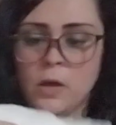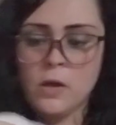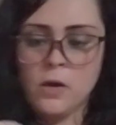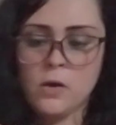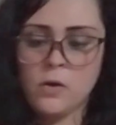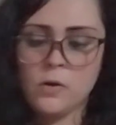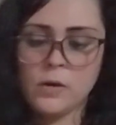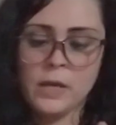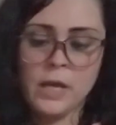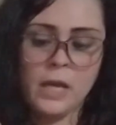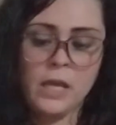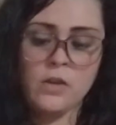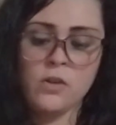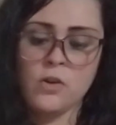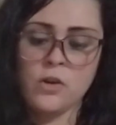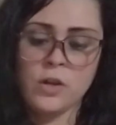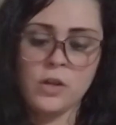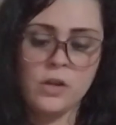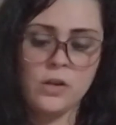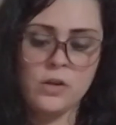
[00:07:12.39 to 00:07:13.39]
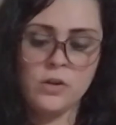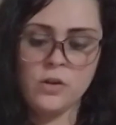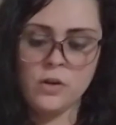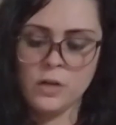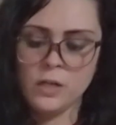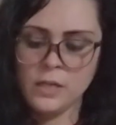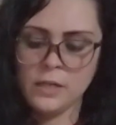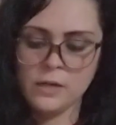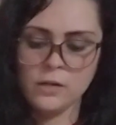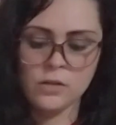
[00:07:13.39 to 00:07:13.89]
Okay, your
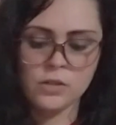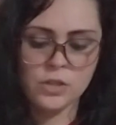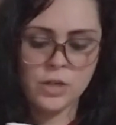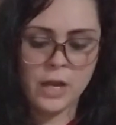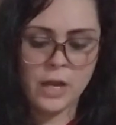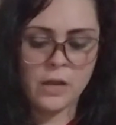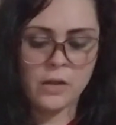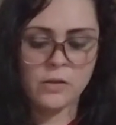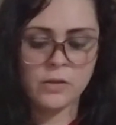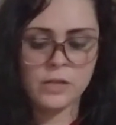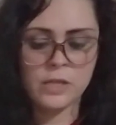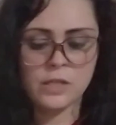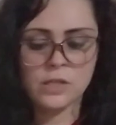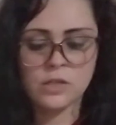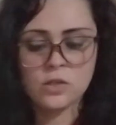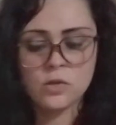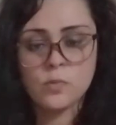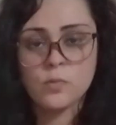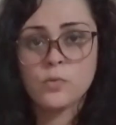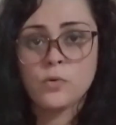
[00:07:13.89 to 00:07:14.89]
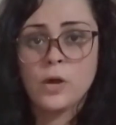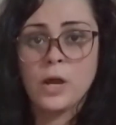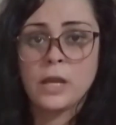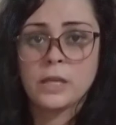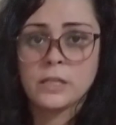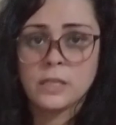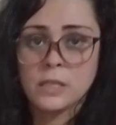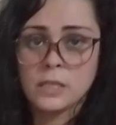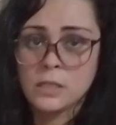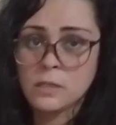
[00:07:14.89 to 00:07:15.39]
little child needs to
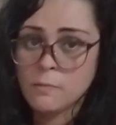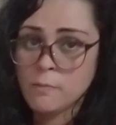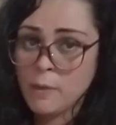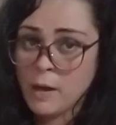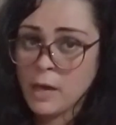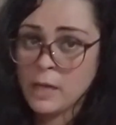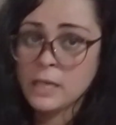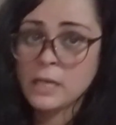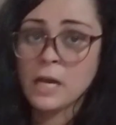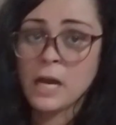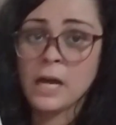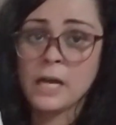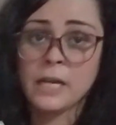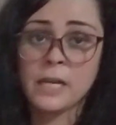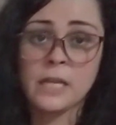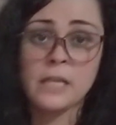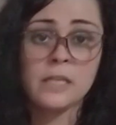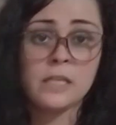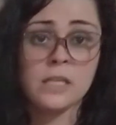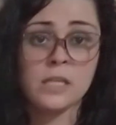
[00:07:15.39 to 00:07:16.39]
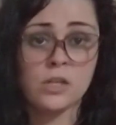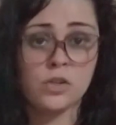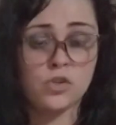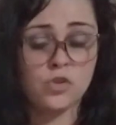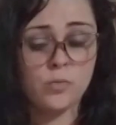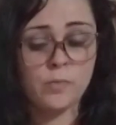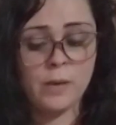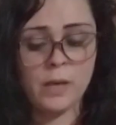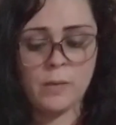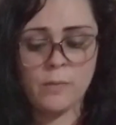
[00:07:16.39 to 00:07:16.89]
practice by cutting
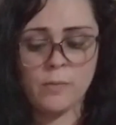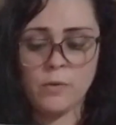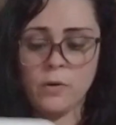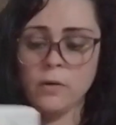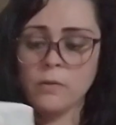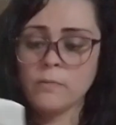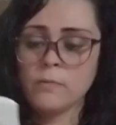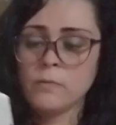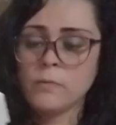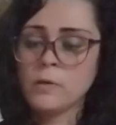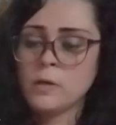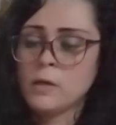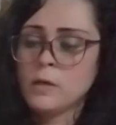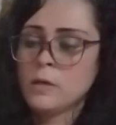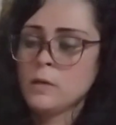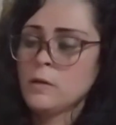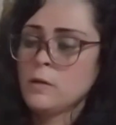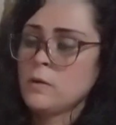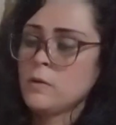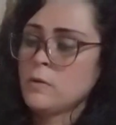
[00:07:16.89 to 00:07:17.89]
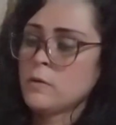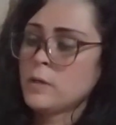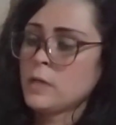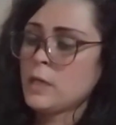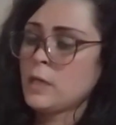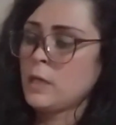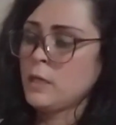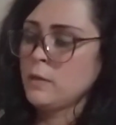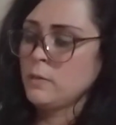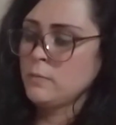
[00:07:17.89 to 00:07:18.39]
tissue paper.
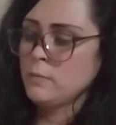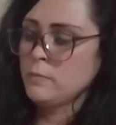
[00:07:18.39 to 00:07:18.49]
Okay,